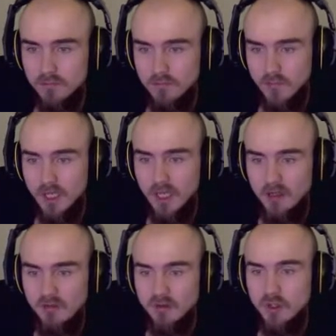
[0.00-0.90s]
And
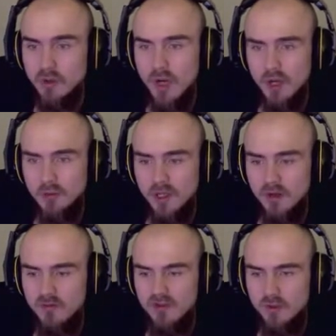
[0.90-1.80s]
if you go out
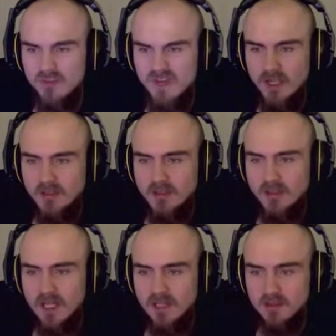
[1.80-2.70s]
and view events,
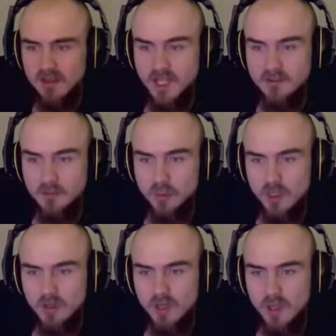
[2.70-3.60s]
that takes up
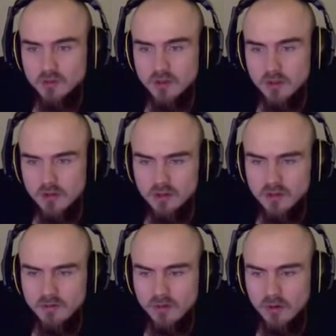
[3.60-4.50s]
1 time slot.
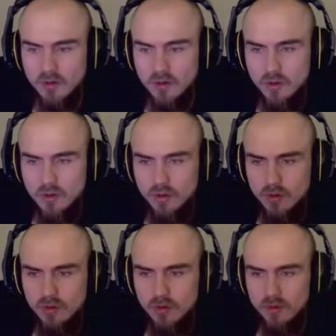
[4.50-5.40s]
If you go
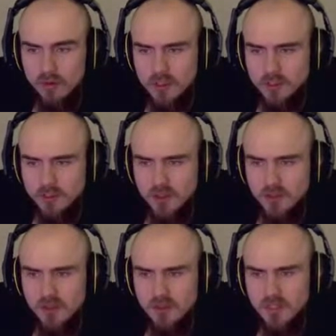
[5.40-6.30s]

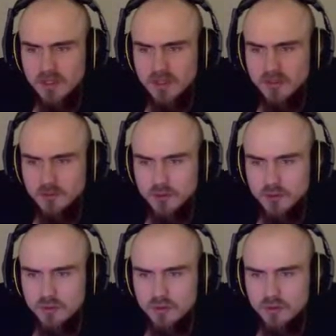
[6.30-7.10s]
dungeoneering, that takes up 2.